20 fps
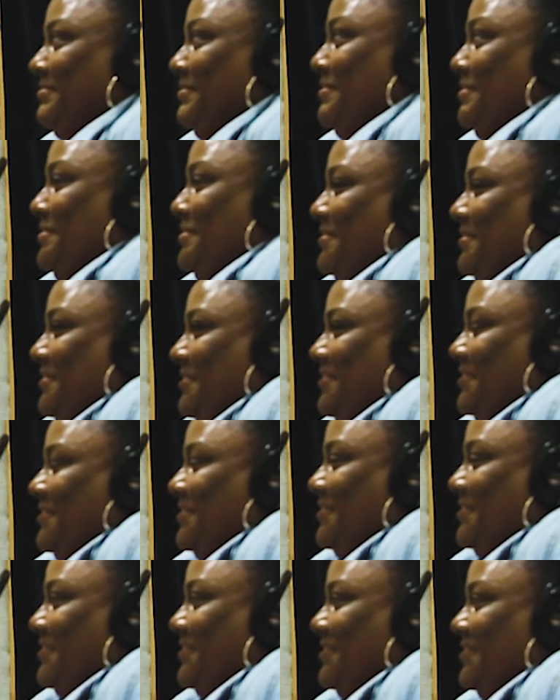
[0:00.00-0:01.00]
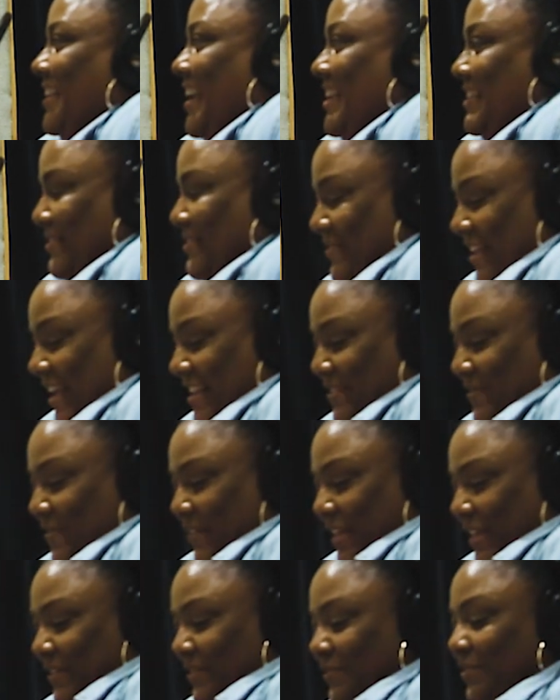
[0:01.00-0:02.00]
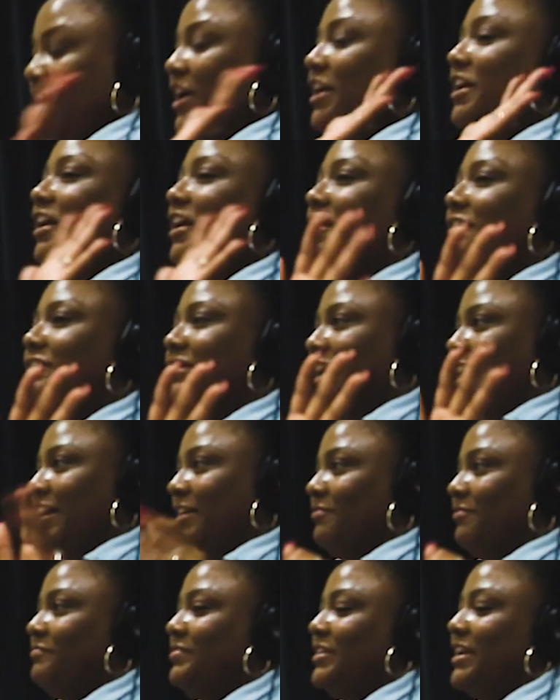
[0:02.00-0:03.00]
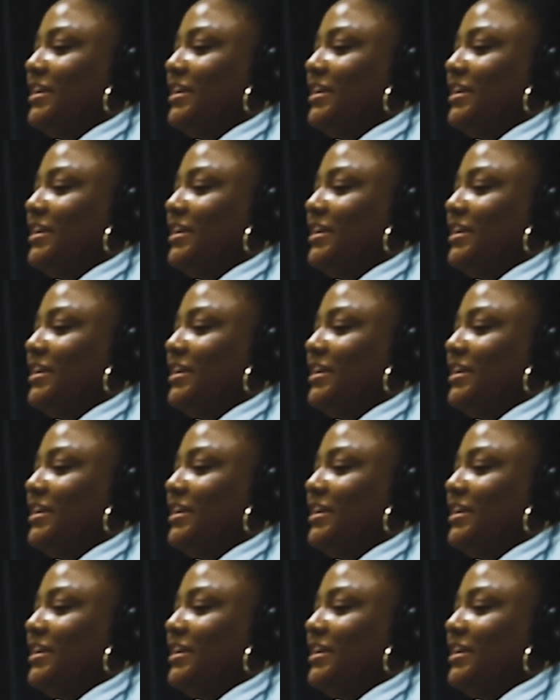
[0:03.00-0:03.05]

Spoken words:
Woo-hoo-hoo. They do. Okay.